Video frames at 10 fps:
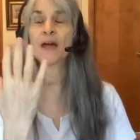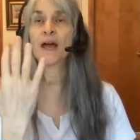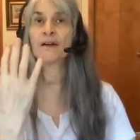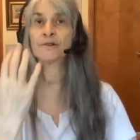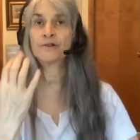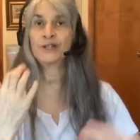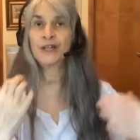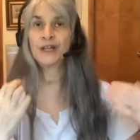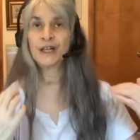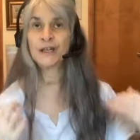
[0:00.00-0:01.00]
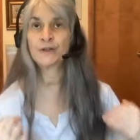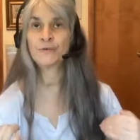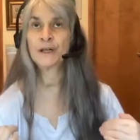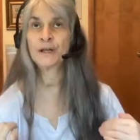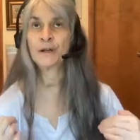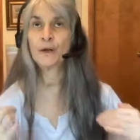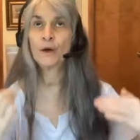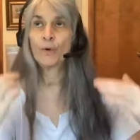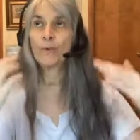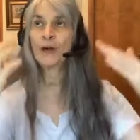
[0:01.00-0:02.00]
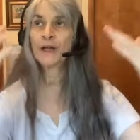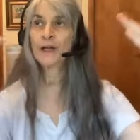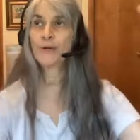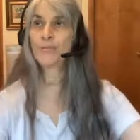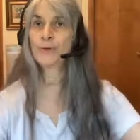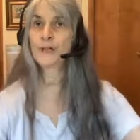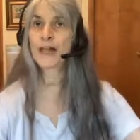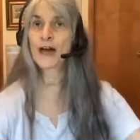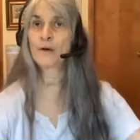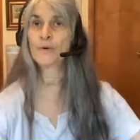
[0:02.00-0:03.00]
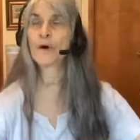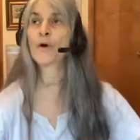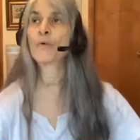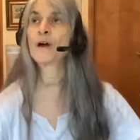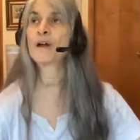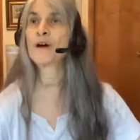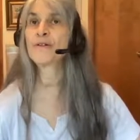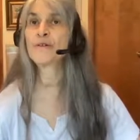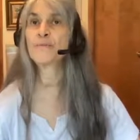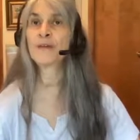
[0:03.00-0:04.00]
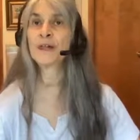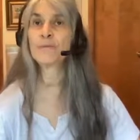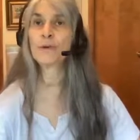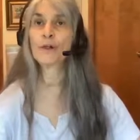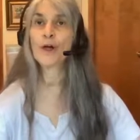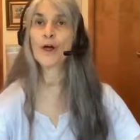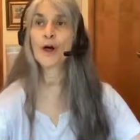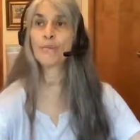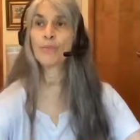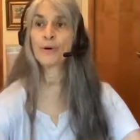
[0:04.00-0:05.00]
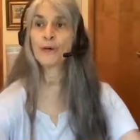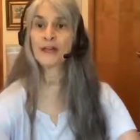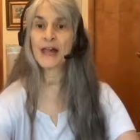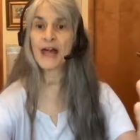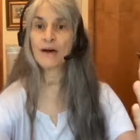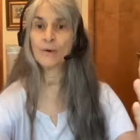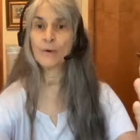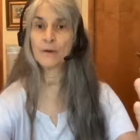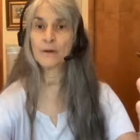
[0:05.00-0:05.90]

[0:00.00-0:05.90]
Energy is real. What you put out, what other people put out,